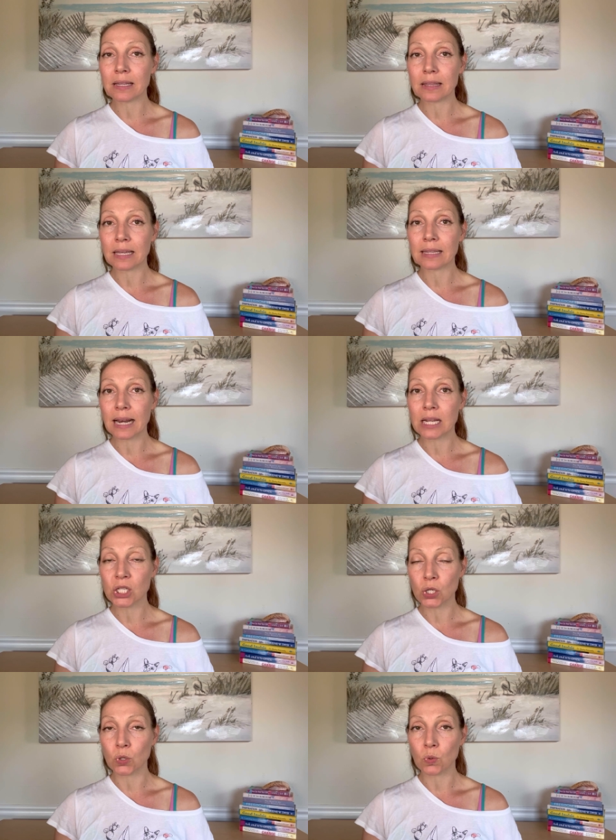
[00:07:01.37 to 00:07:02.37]
thing that I
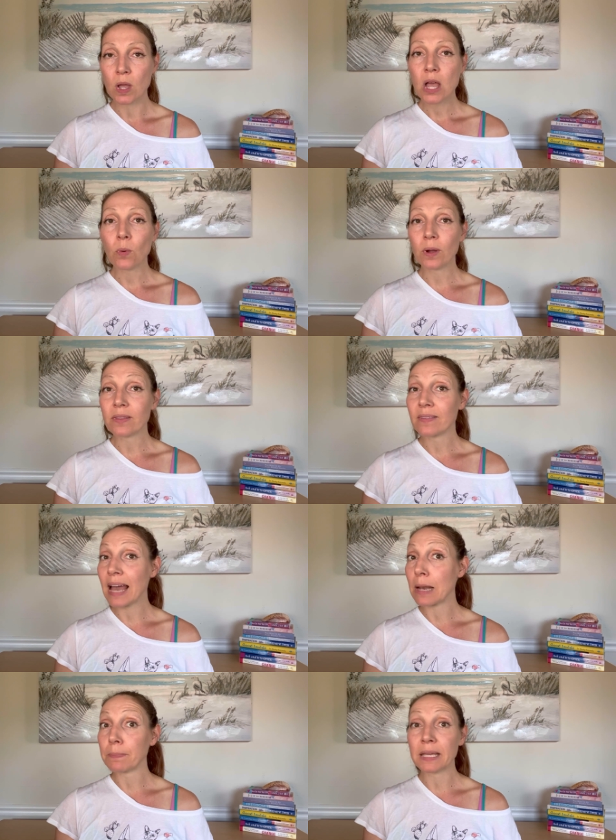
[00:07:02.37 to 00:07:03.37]
do. Whether
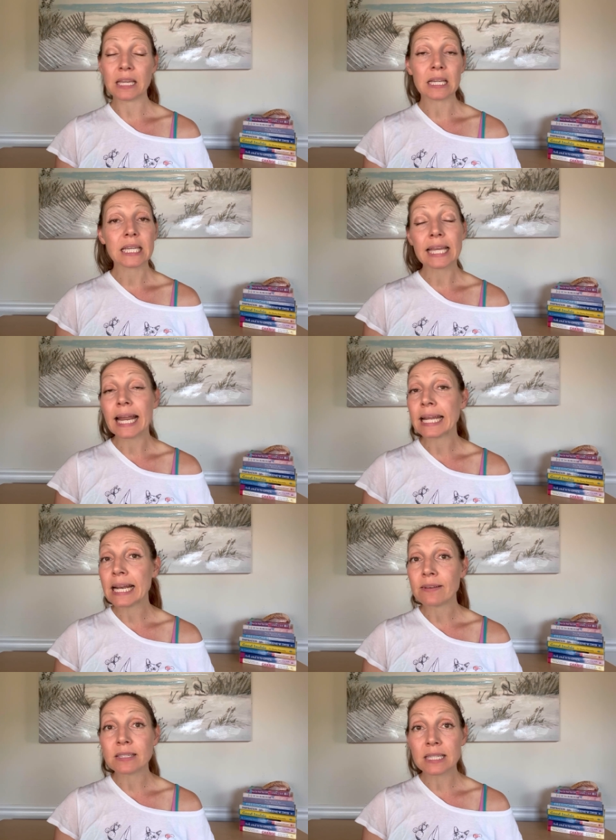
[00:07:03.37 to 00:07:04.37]
that be getting
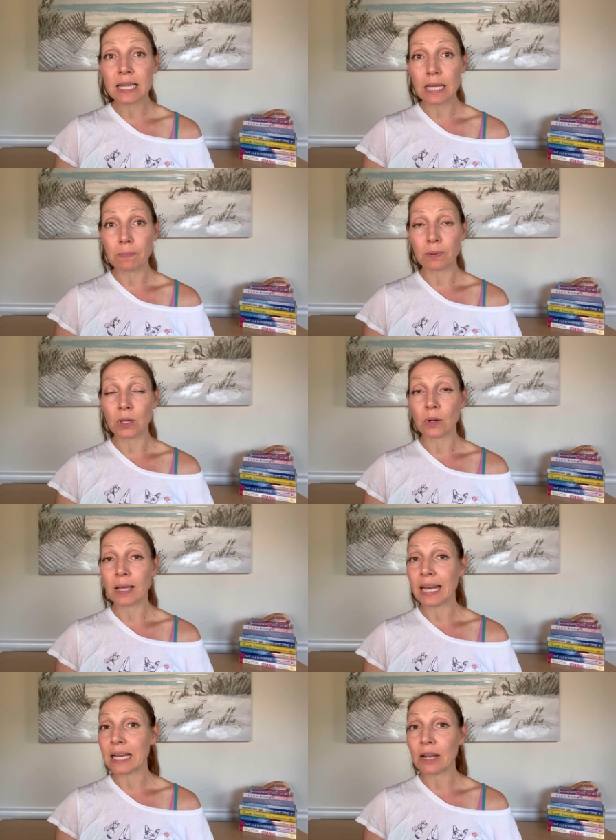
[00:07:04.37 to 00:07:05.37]
enough sleep,
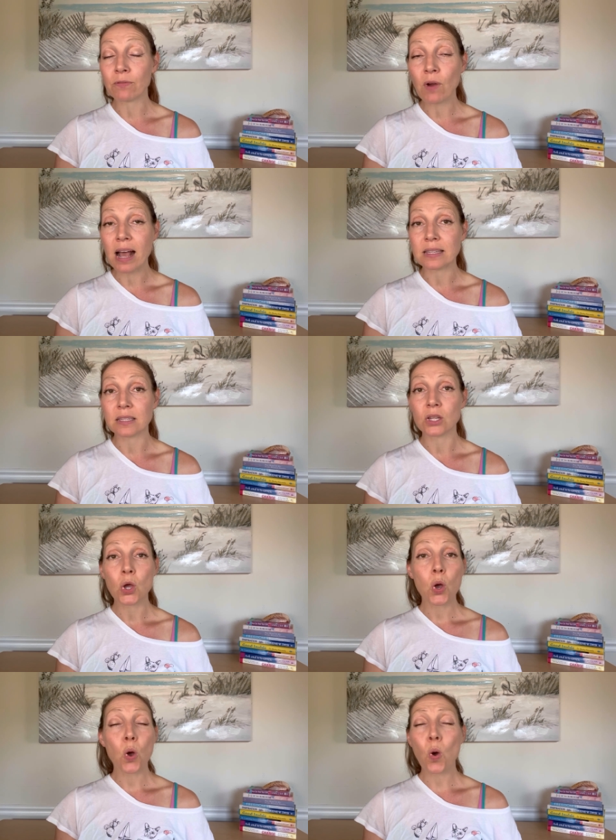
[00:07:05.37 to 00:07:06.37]
getting enough rest,
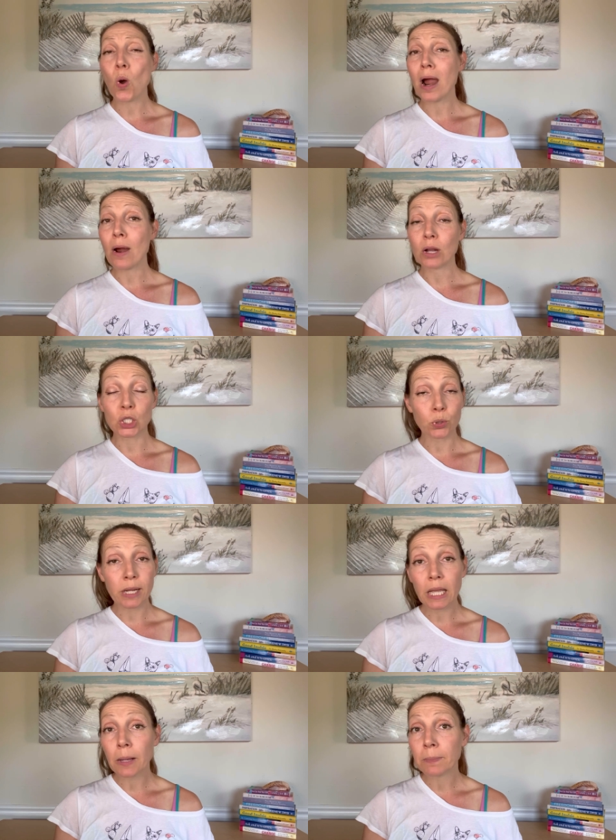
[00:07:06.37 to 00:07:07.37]
or
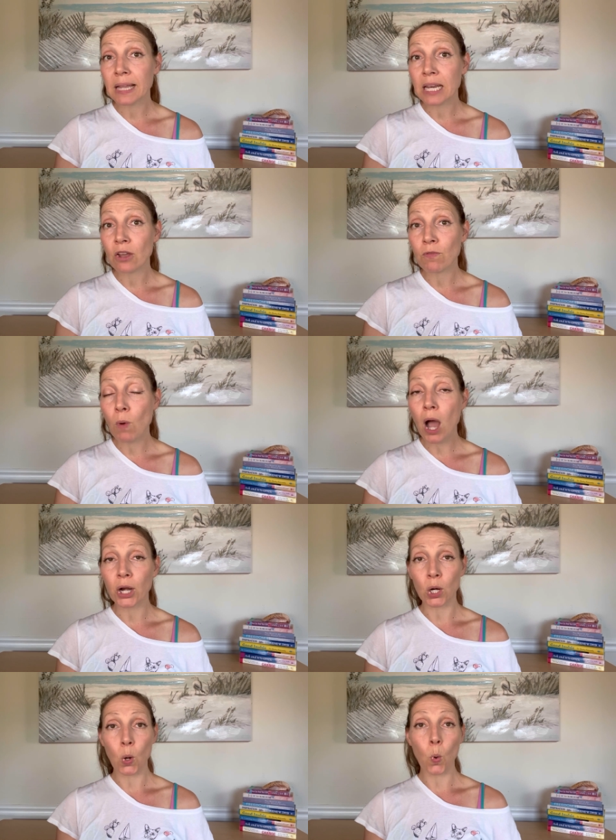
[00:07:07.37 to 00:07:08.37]
drinking plenty of
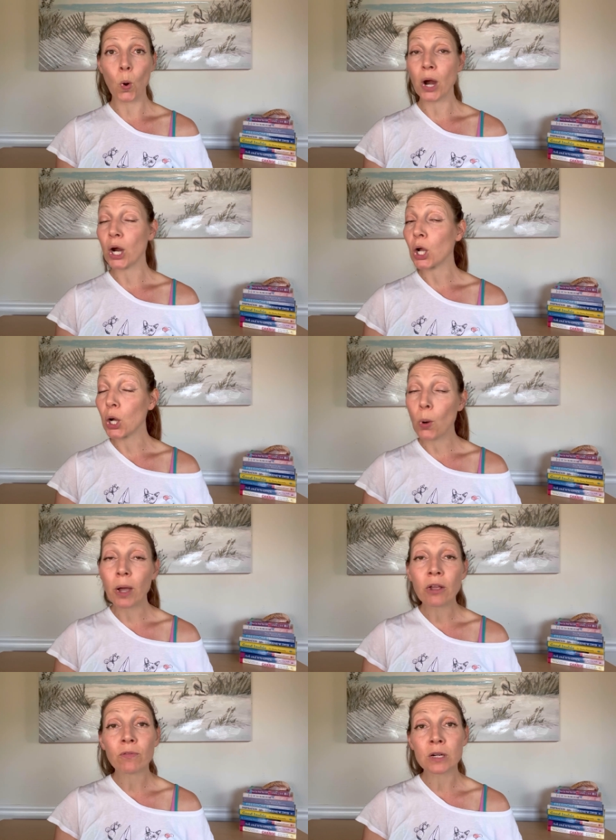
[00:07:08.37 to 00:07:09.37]
water, or
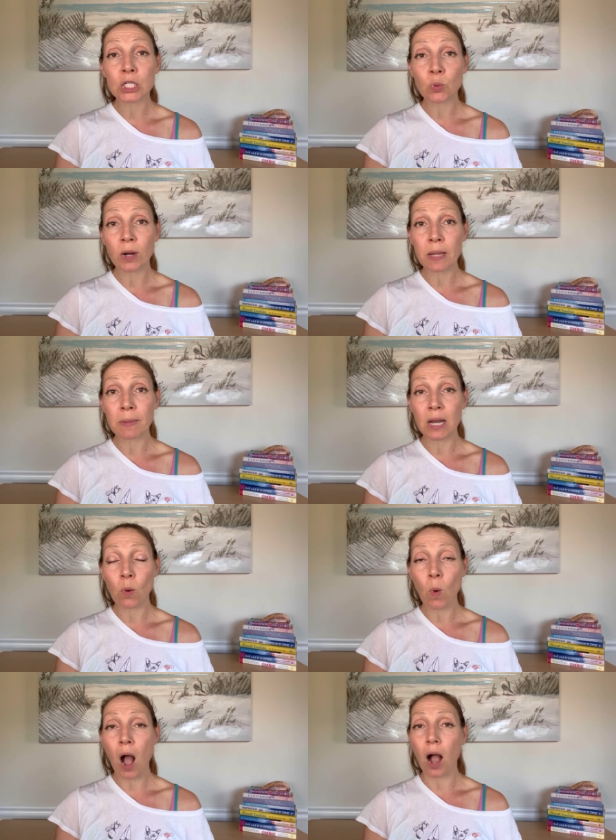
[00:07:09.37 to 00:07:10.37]
going for a 20-minute
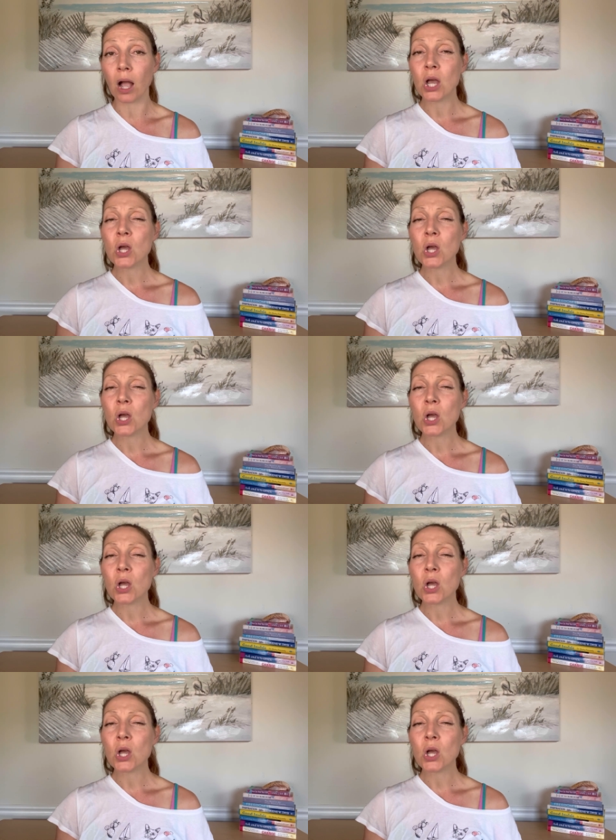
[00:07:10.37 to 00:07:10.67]
walk.